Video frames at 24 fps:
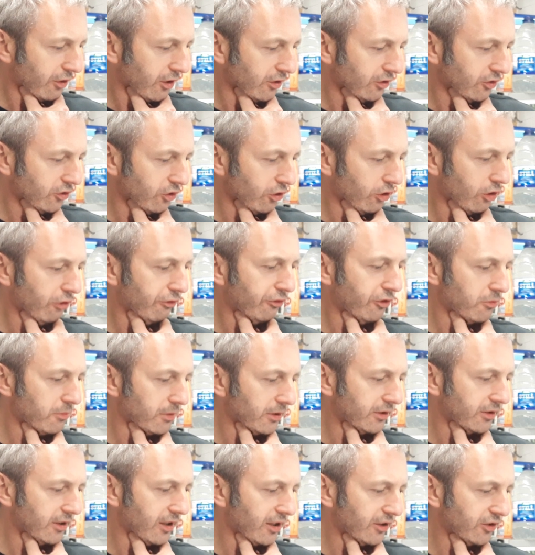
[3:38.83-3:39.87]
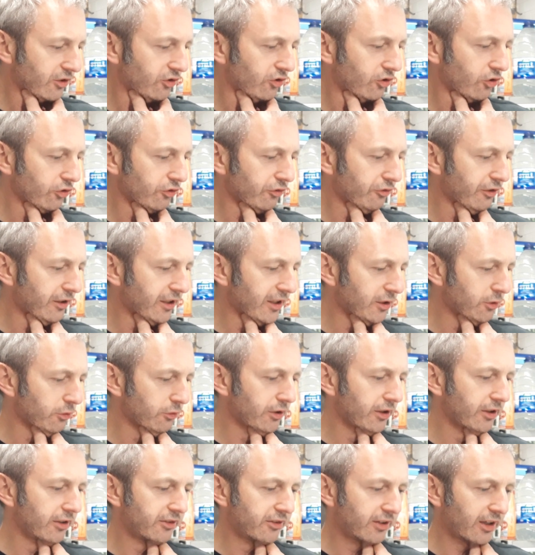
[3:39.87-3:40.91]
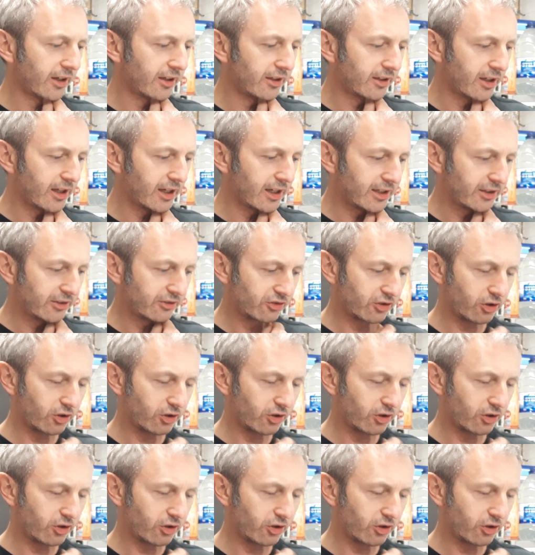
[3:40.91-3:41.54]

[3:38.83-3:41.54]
ensure fermentation does finish within 10 days.